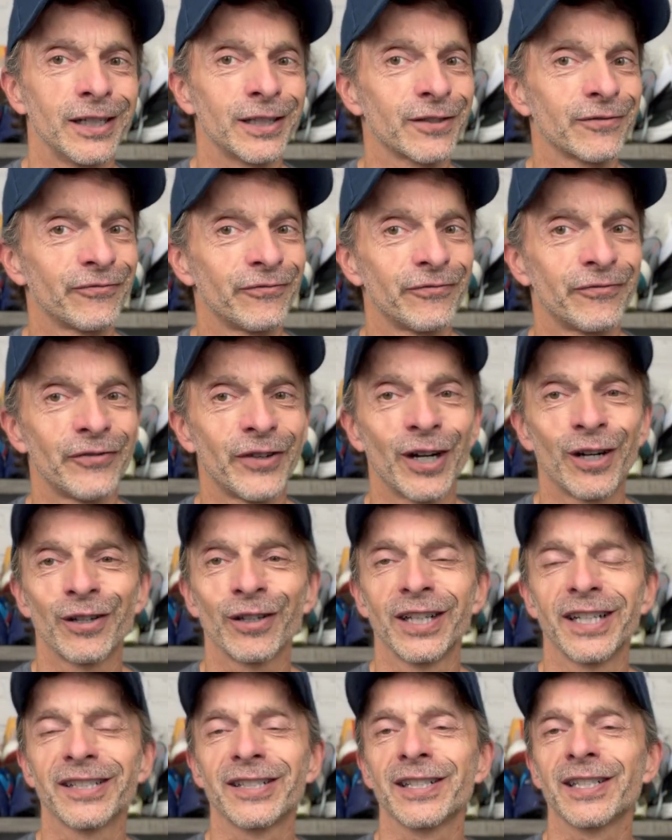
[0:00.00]
it's far
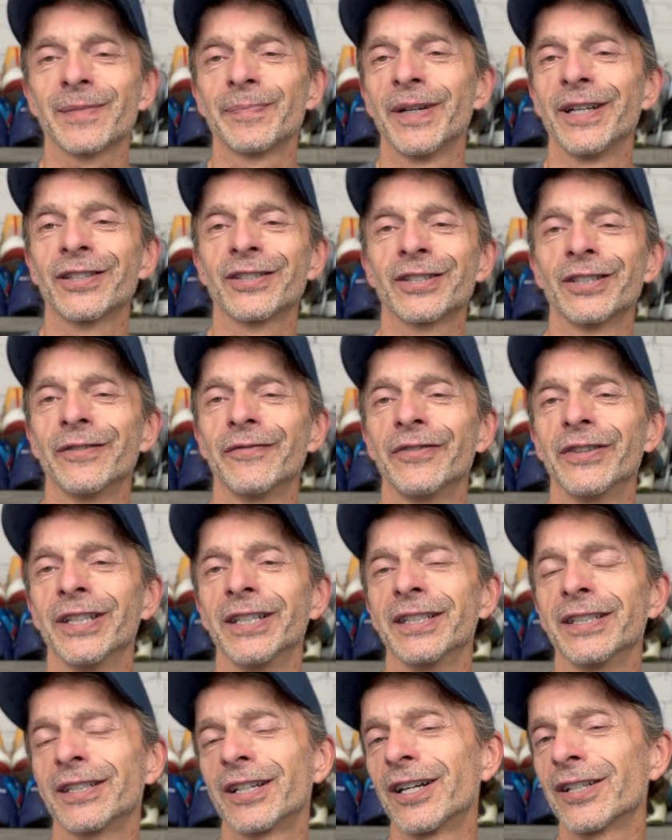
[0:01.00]
less expensive
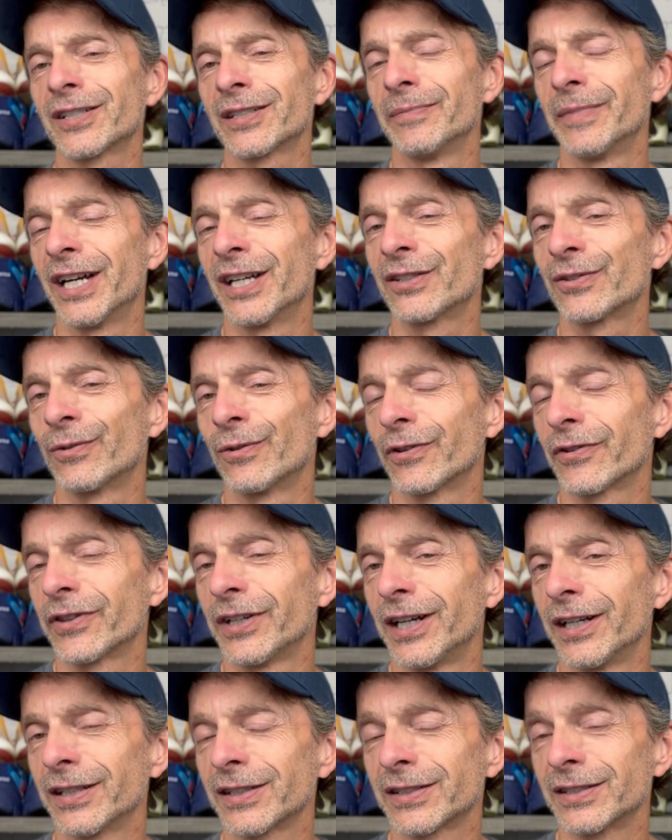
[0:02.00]
than customized
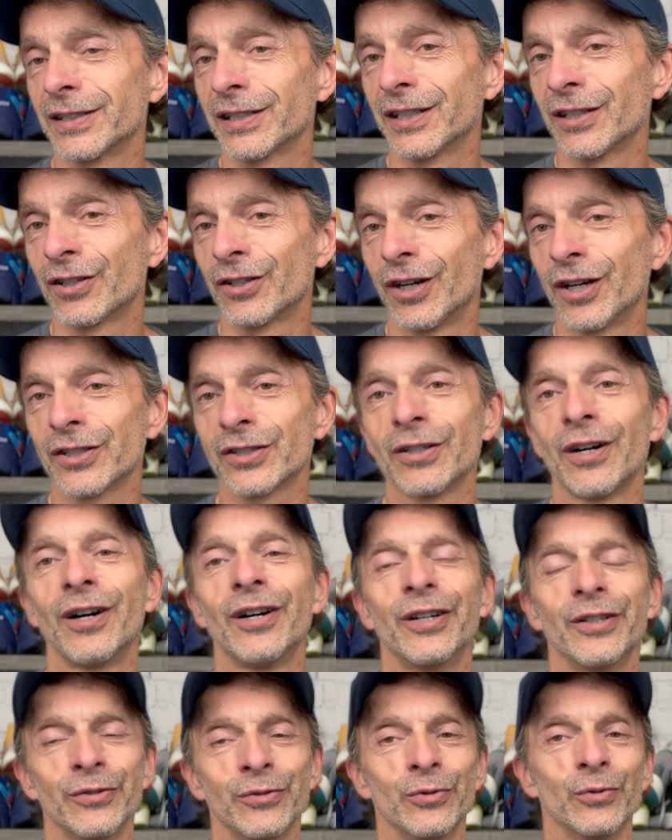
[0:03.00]
orthotics that can cost
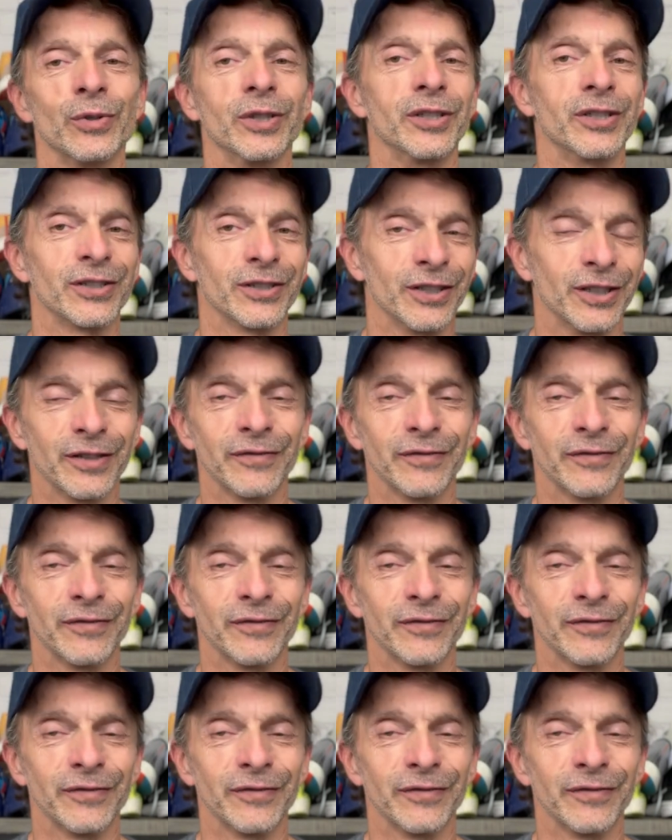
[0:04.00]
hundreds